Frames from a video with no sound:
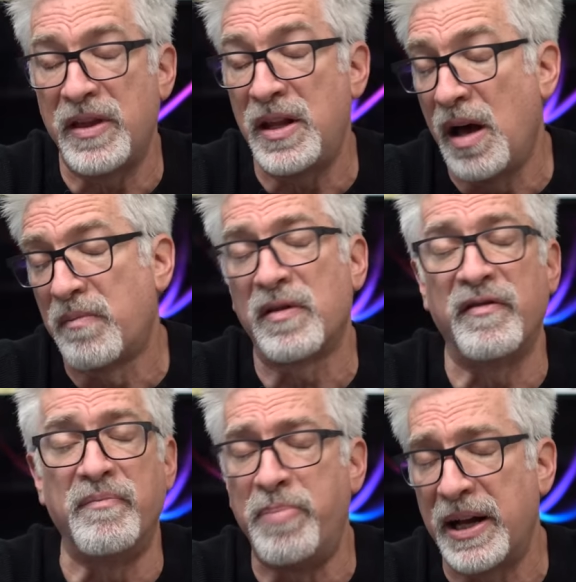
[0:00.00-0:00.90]
the number
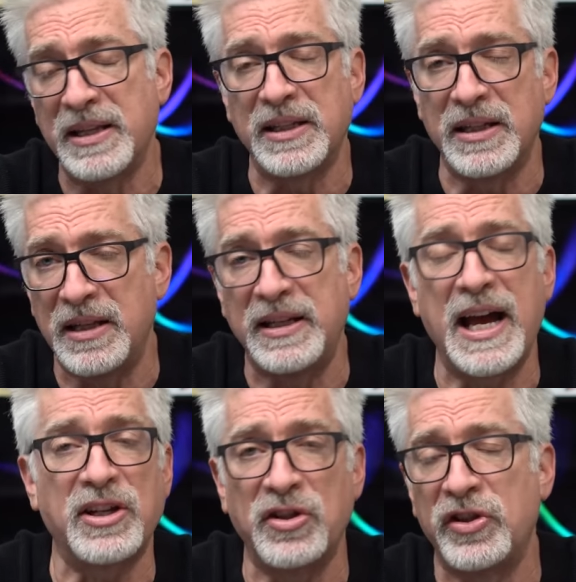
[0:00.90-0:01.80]
of buttons in the
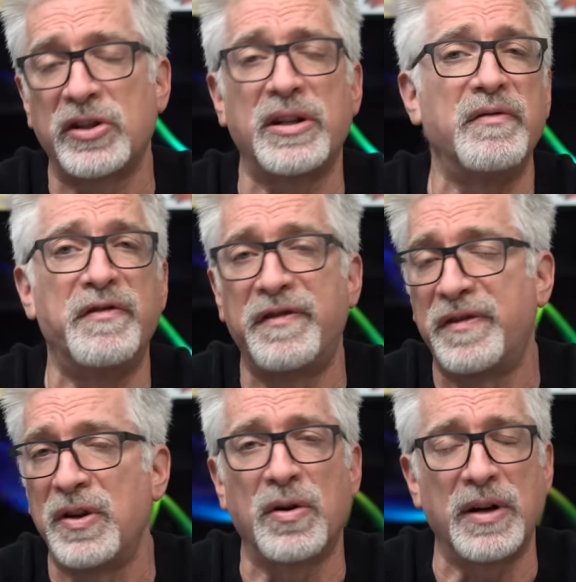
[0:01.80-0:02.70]
dash is just
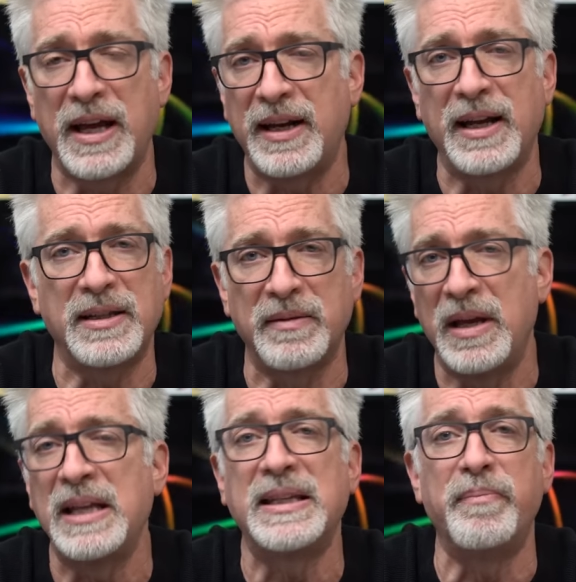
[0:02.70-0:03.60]
infuriating.
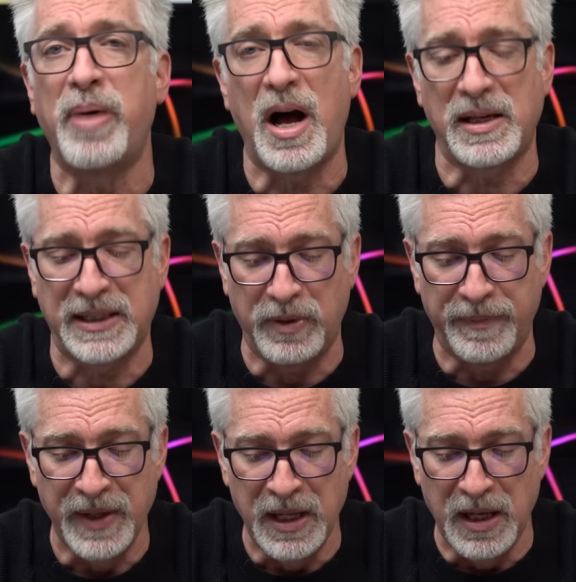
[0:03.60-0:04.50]
It's impossible.